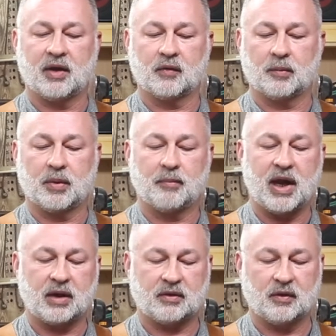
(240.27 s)
of it. But
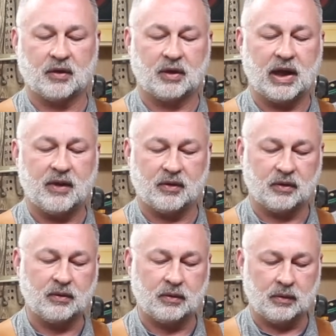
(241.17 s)
back to the
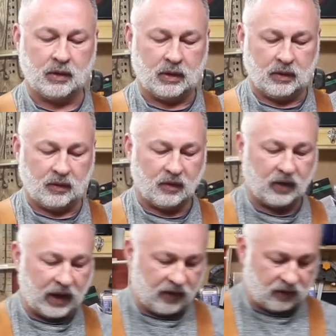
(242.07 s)

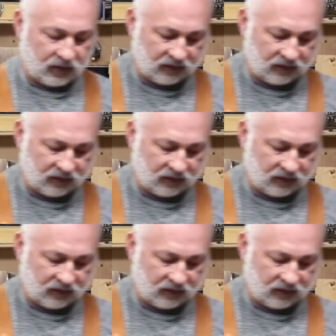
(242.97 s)
leather